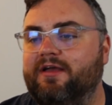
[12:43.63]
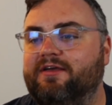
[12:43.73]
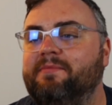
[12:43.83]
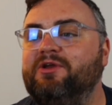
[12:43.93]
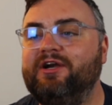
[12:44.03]

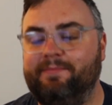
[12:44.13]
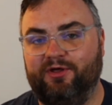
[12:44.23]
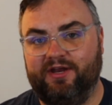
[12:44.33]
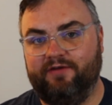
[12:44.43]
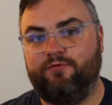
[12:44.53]
community
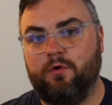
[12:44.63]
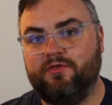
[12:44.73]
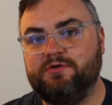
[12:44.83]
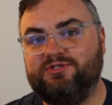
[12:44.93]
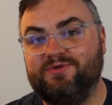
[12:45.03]
building for
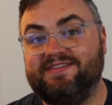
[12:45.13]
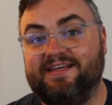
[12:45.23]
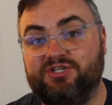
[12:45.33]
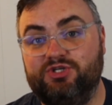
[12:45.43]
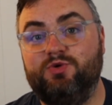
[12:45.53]
those students
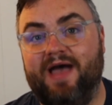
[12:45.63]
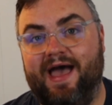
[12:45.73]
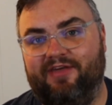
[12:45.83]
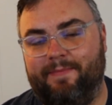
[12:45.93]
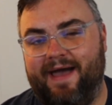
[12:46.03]
that do
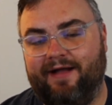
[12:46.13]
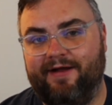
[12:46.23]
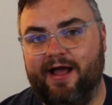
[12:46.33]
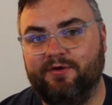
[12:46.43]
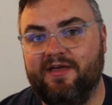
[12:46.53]
have that
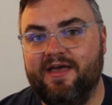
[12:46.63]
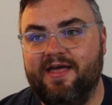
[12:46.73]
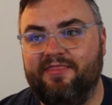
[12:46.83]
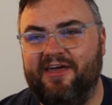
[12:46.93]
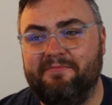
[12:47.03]
background
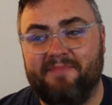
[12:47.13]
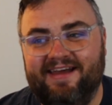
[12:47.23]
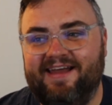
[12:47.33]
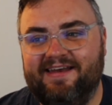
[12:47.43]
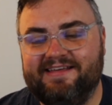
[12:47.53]
that
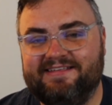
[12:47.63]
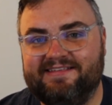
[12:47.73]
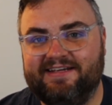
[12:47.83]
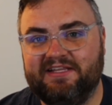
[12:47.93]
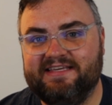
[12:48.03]
might not
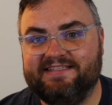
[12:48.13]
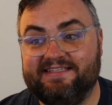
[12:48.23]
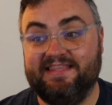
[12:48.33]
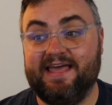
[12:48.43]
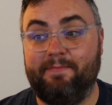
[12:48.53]
necessarily
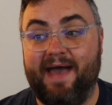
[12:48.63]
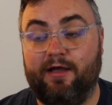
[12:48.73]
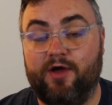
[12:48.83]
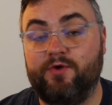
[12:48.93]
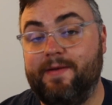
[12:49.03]
see that
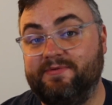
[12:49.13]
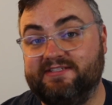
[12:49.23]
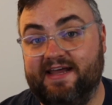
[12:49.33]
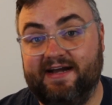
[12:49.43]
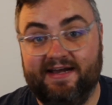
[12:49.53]
background
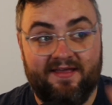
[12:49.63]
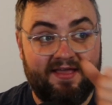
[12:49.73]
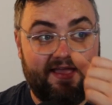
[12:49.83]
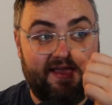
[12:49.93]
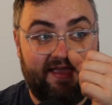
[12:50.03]
represented
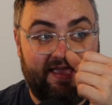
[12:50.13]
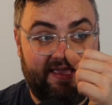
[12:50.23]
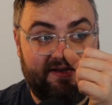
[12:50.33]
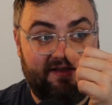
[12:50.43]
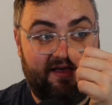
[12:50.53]

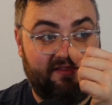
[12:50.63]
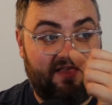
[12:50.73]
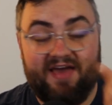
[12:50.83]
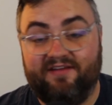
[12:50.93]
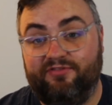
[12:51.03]
in a
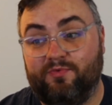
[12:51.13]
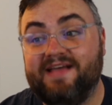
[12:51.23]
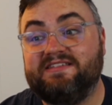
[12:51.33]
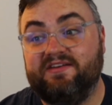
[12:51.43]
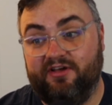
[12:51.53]
lot of the
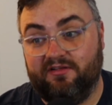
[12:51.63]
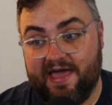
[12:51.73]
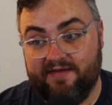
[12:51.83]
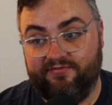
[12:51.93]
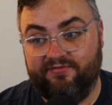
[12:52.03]
rest of their
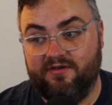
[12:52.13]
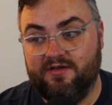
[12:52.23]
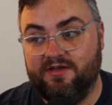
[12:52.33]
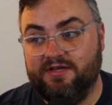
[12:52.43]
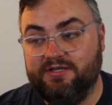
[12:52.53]
life.
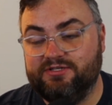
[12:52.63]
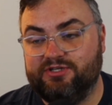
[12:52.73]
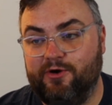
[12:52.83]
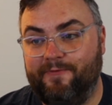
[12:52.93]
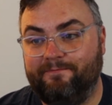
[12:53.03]

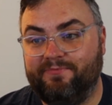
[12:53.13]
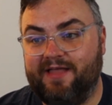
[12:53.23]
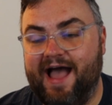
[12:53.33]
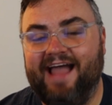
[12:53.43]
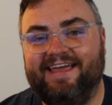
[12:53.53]
So
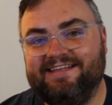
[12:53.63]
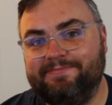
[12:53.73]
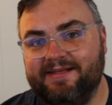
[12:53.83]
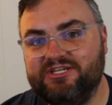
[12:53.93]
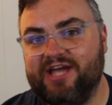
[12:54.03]
I
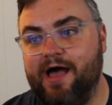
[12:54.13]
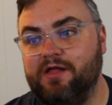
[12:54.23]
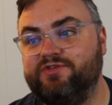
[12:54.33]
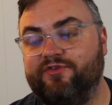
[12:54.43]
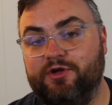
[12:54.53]
guess my
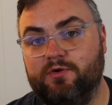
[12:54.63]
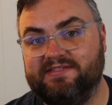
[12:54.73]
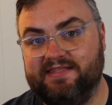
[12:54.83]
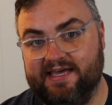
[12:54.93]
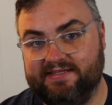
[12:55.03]
challenge for you
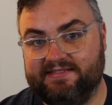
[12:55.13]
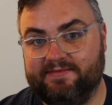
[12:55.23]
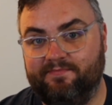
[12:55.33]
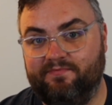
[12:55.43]
is this: